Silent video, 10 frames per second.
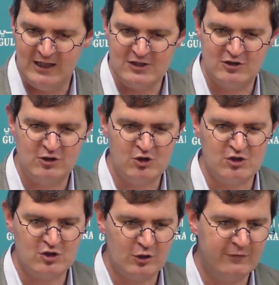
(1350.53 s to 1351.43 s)

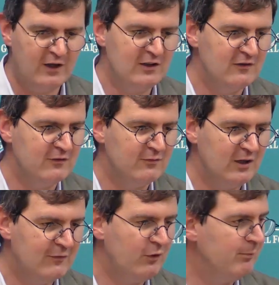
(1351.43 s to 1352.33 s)
institutions so far
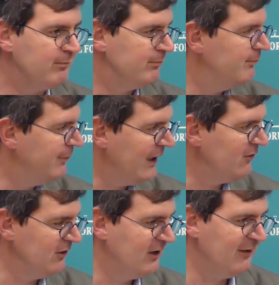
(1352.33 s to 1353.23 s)
have not
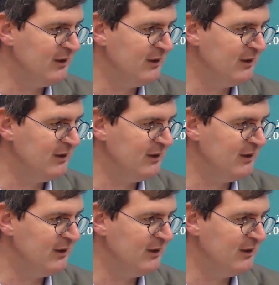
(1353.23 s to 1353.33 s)
bended.